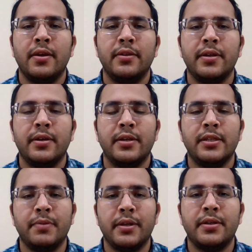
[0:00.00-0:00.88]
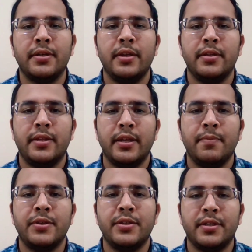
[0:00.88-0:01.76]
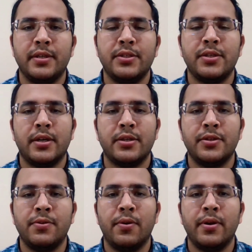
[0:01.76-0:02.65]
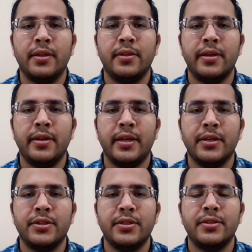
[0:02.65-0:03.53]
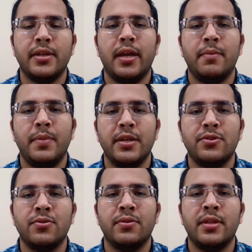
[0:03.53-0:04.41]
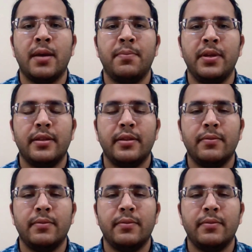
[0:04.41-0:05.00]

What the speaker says: The inspector then immediately starts recording the indications and based on the